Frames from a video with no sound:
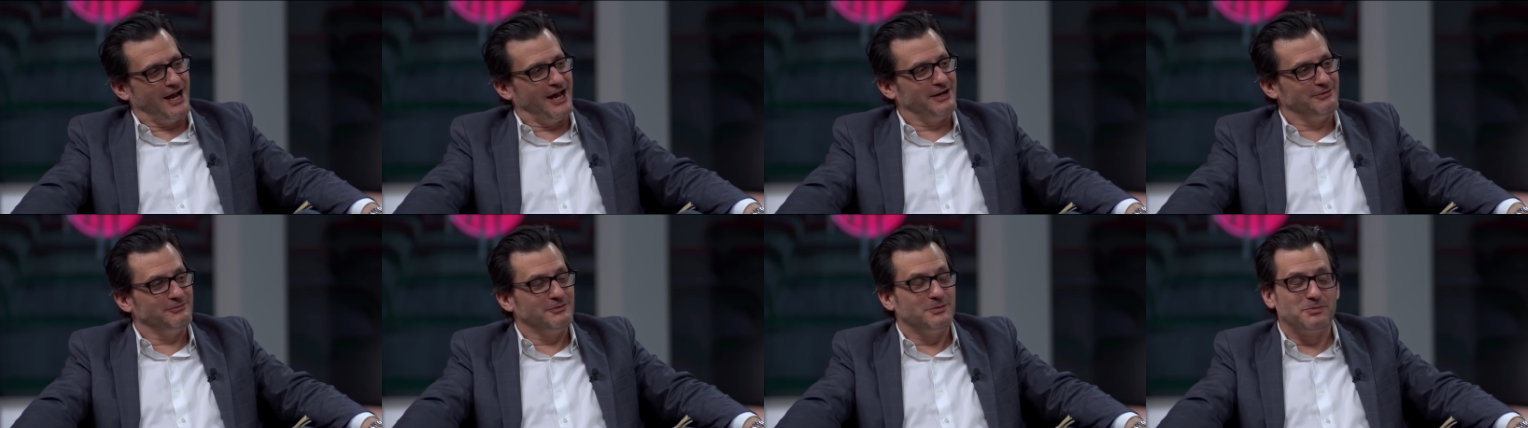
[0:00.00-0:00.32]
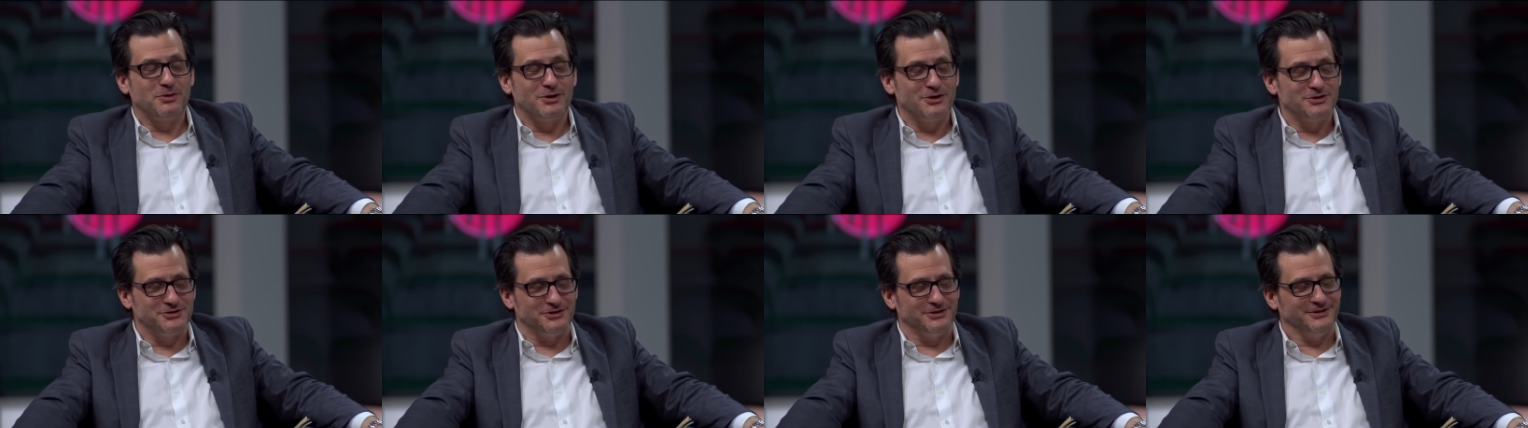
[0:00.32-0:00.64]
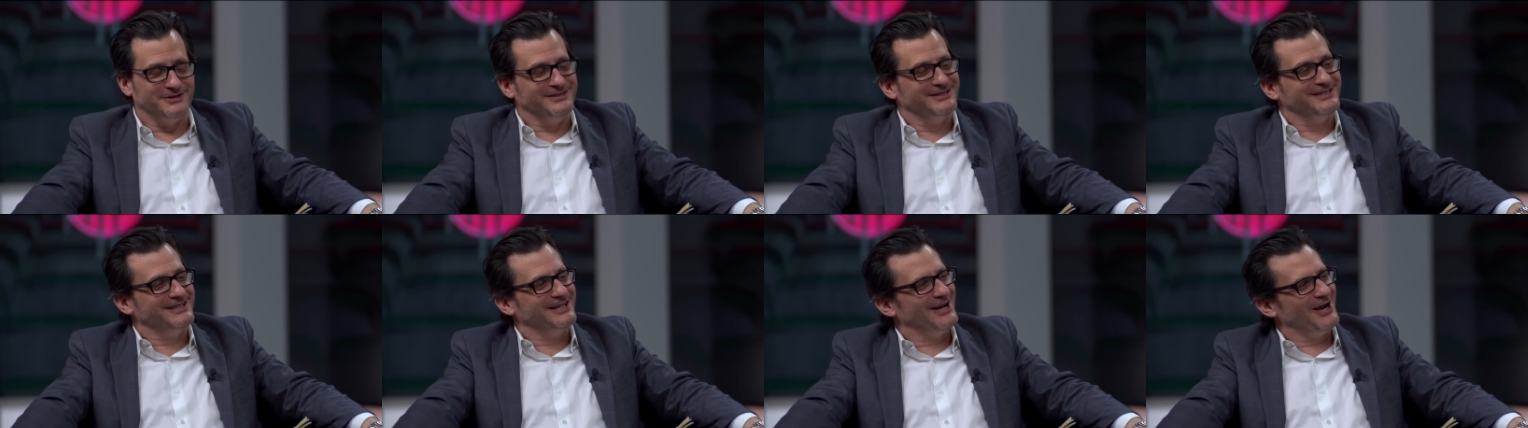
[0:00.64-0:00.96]
kind of a person,
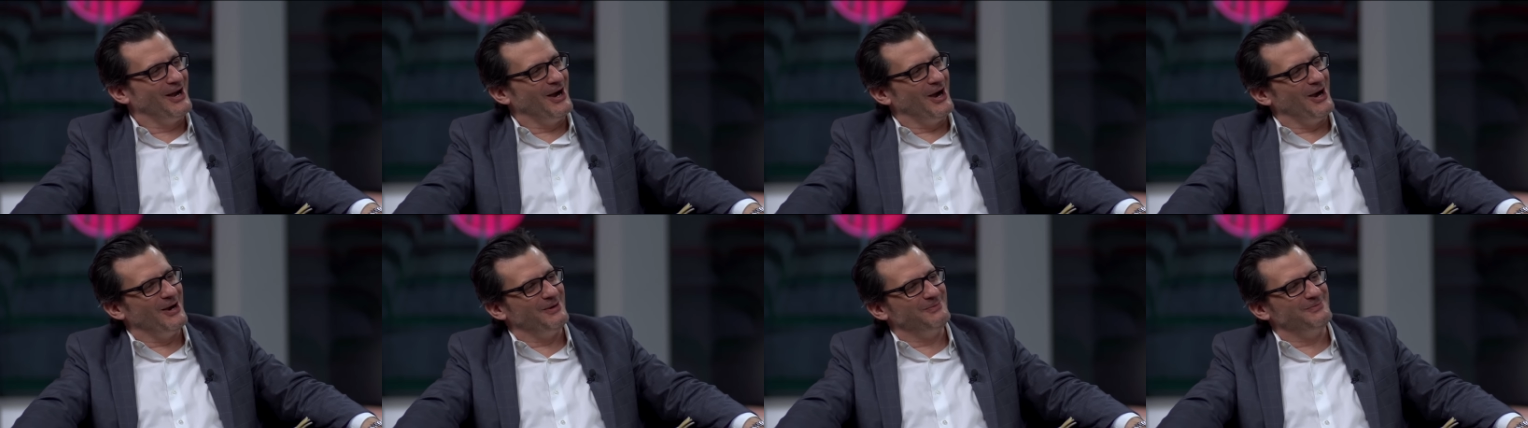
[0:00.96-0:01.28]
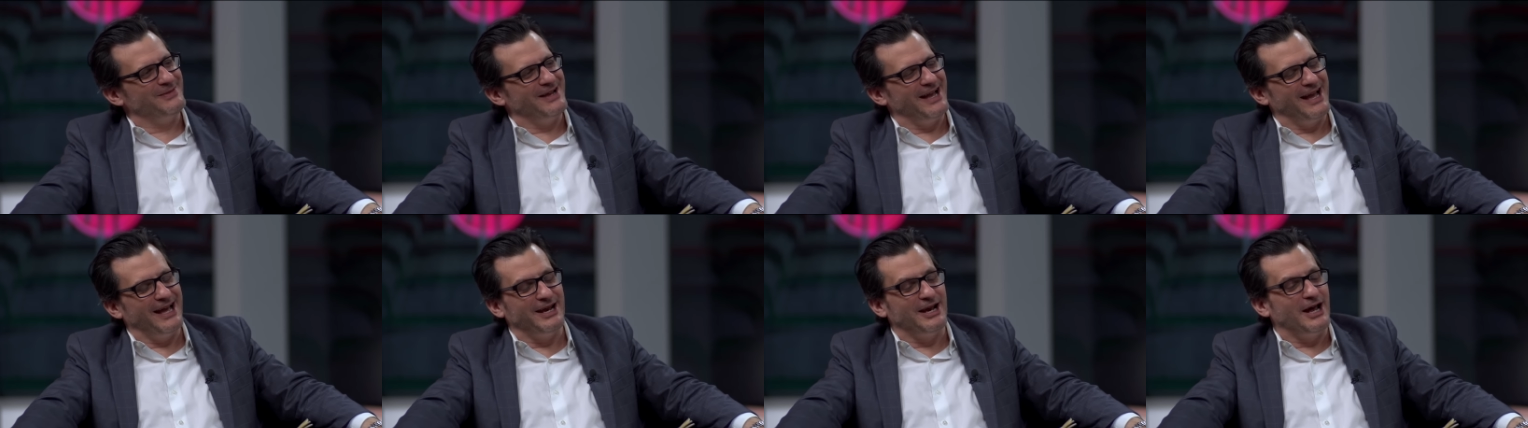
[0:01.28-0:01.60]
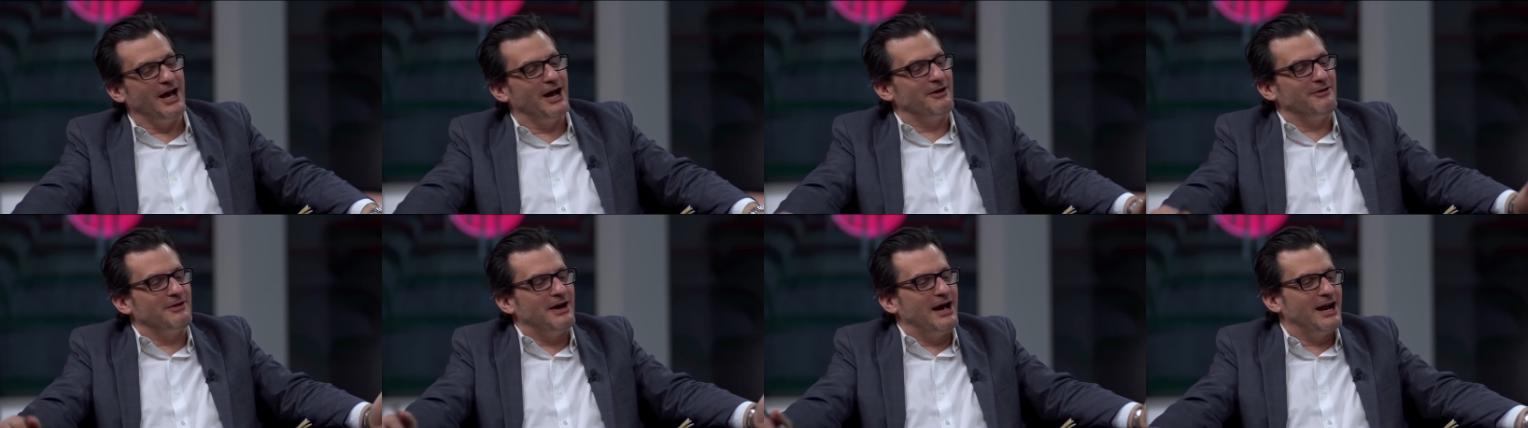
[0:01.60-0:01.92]
um, and
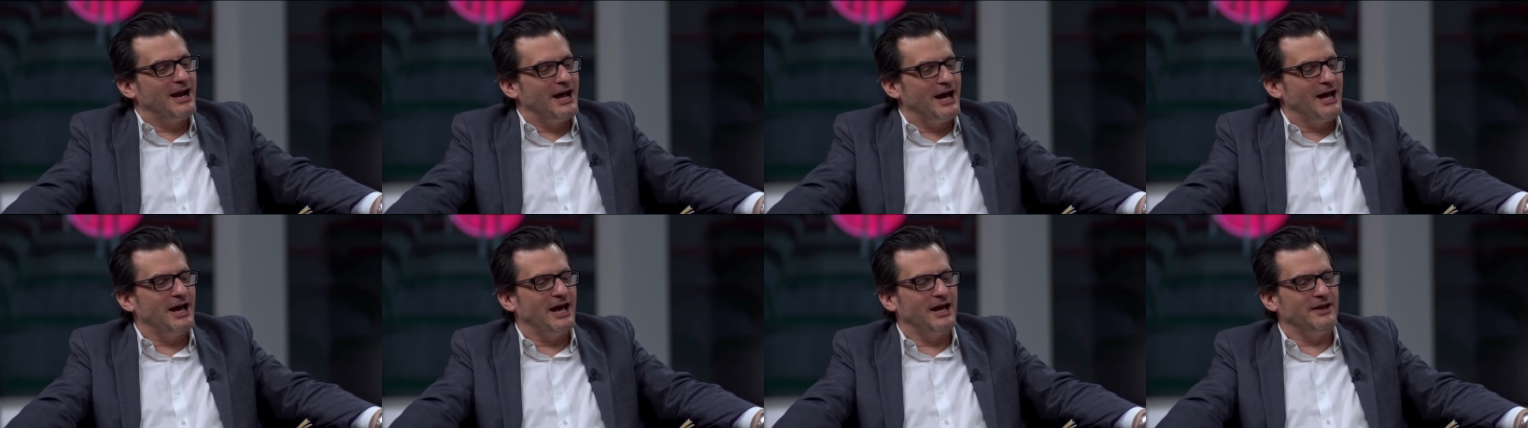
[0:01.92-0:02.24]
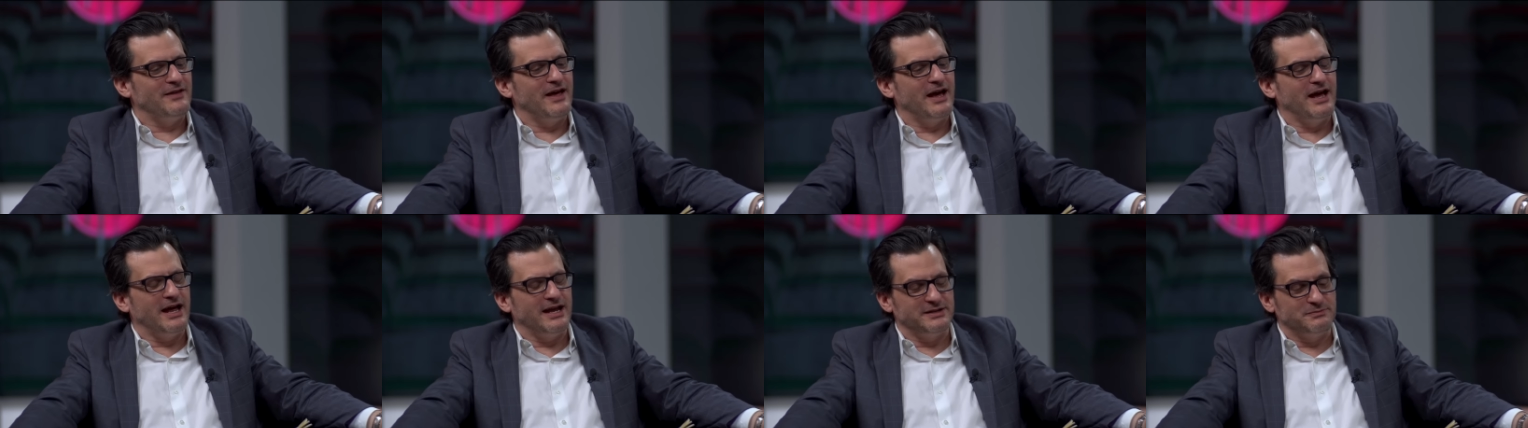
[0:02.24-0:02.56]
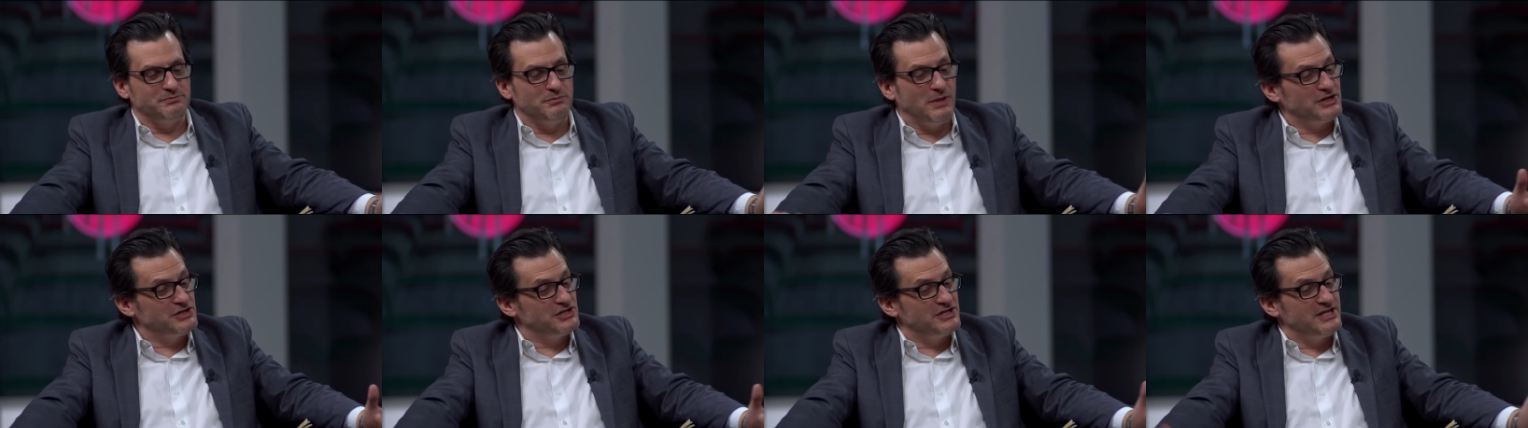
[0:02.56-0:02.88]
uh, and I and
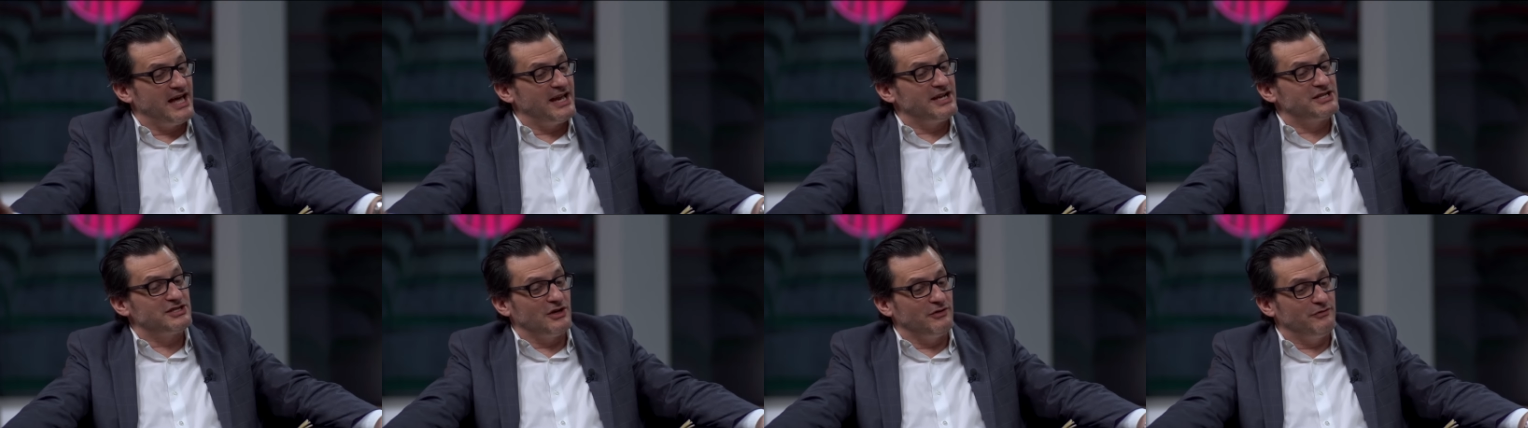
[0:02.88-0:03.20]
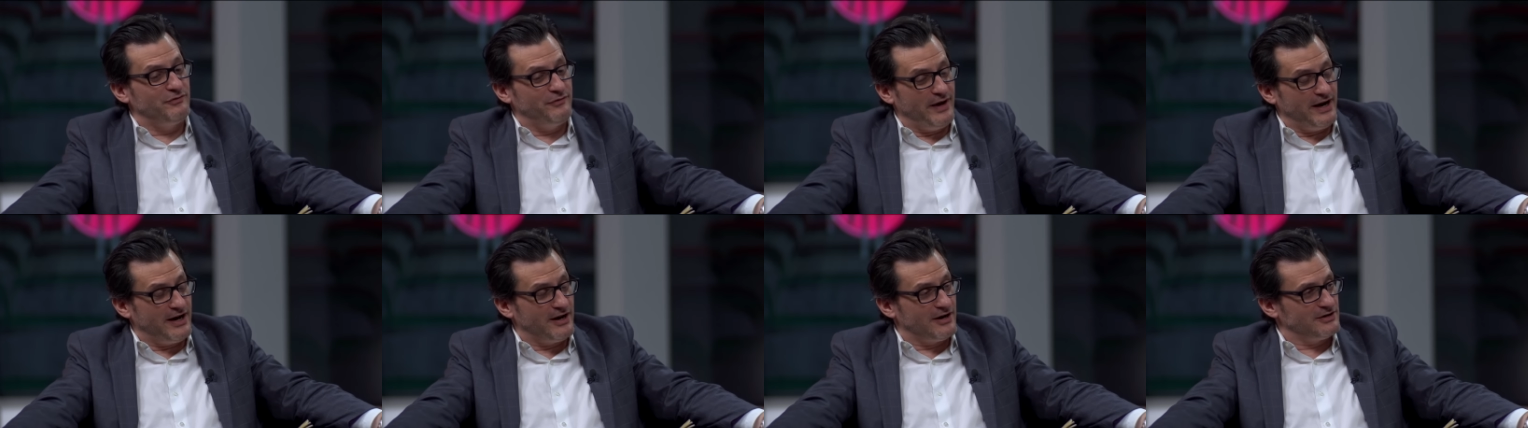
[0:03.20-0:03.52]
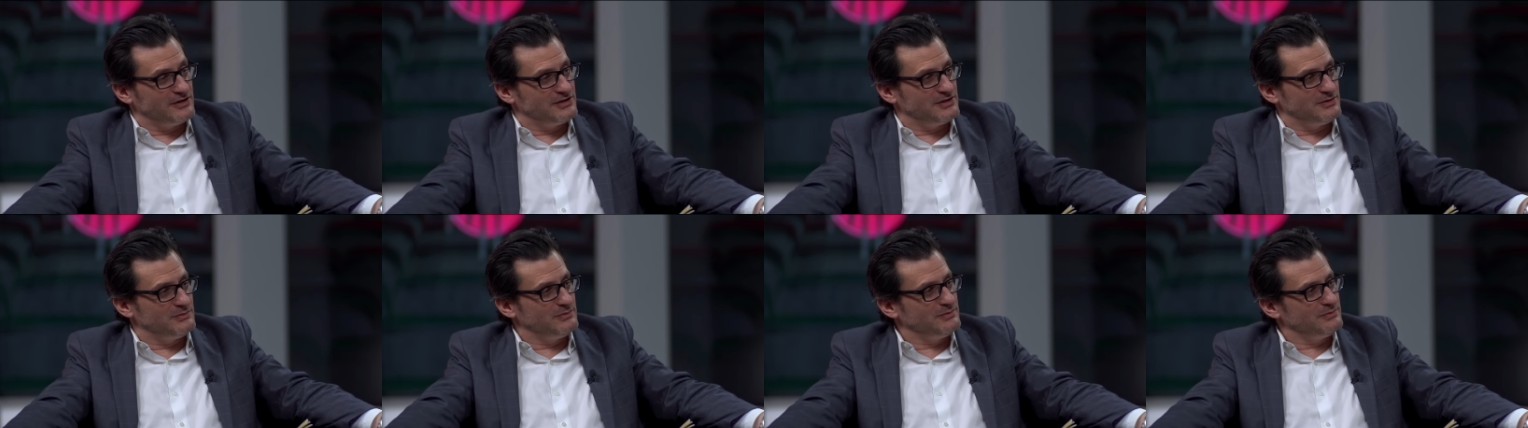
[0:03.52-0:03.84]
and much of that is
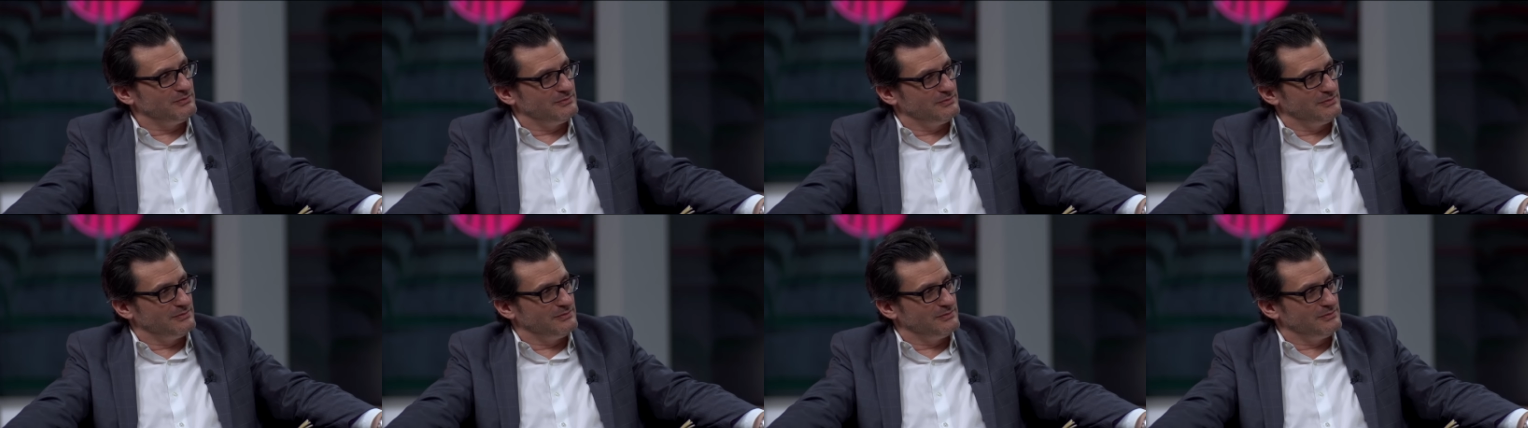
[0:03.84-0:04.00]
unfair to